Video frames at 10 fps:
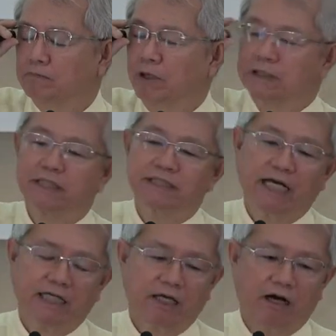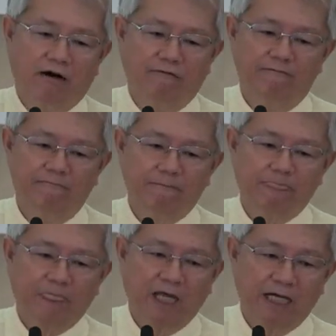bottleneck of
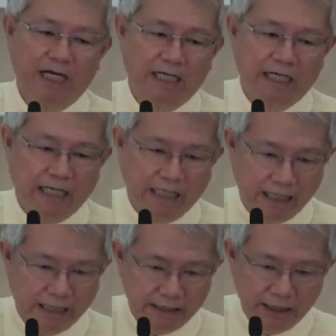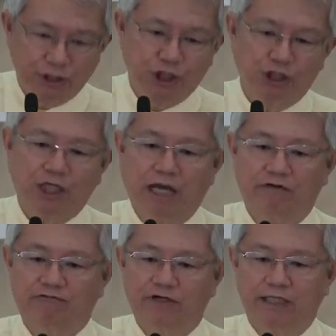the church
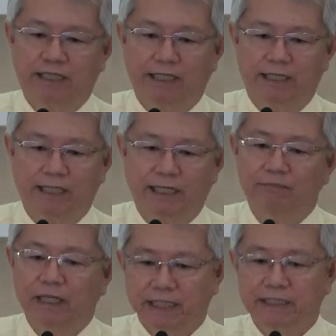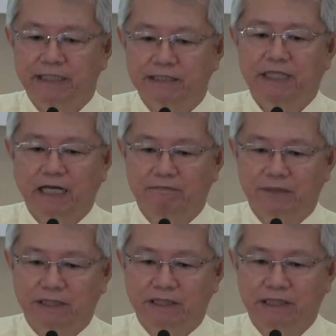effort in making
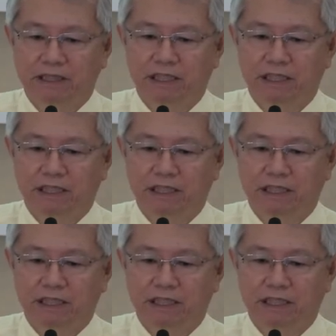disciples.